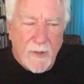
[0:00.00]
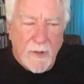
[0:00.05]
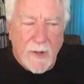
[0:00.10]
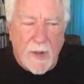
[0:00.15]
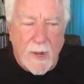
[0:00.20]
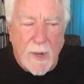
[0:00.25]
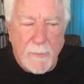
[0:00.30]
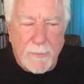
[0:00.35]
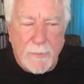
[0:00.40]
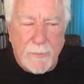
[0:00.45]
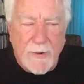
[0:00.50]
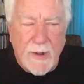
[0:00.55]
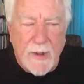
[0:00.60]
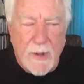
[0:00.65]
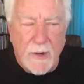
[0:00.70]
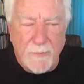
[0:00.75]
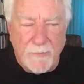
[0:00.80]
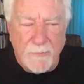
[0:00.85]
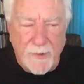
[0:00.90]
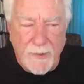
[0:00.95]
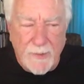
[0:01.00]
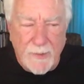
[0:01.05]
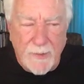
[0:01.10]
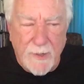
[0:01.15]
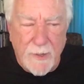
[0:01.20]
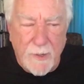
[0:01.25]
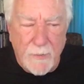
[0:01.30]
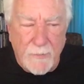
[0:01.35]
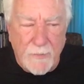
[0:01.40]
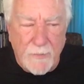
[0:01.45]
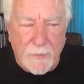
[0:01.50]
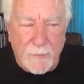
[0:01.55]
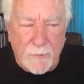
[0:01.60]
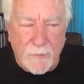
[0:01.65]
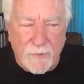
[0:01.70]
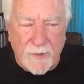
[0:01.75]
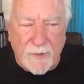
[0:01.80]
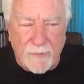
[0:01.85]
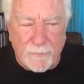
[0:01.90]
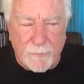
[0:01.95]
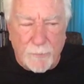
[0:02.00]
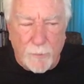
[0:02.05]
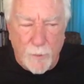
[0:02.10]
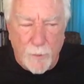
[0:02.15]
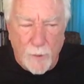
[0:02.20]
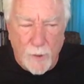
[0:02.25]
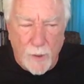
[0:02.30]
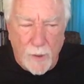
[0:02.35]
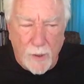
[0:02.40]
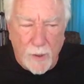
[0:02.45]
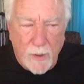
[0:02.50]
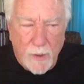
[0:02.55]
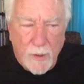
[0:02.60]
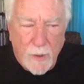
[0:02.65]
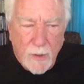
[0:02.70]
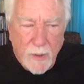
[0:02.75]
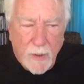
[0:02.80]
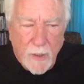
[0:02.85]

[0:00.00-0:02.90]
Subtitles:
I put out a video that was up for